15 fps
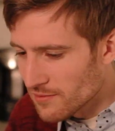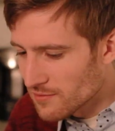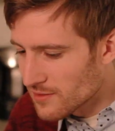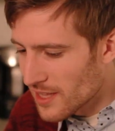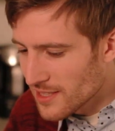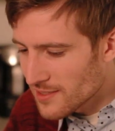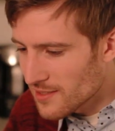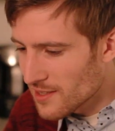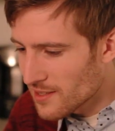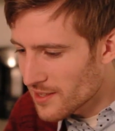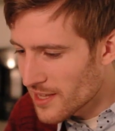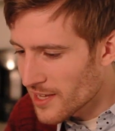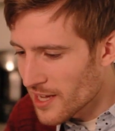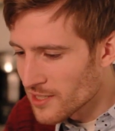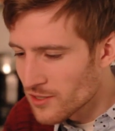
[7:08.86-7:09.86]
That's the
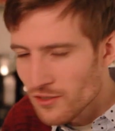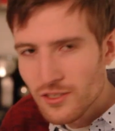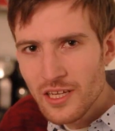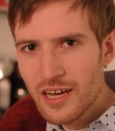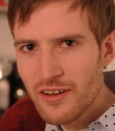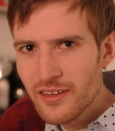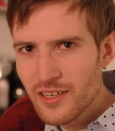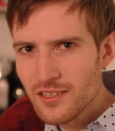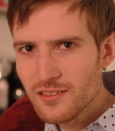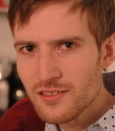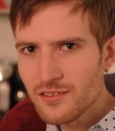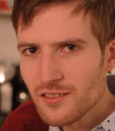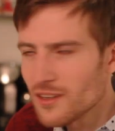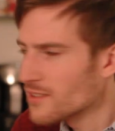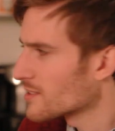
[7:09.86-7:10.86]
thing, I don't know how I got
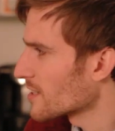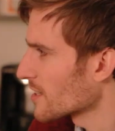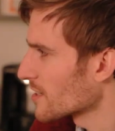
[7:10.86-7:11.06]
turned on to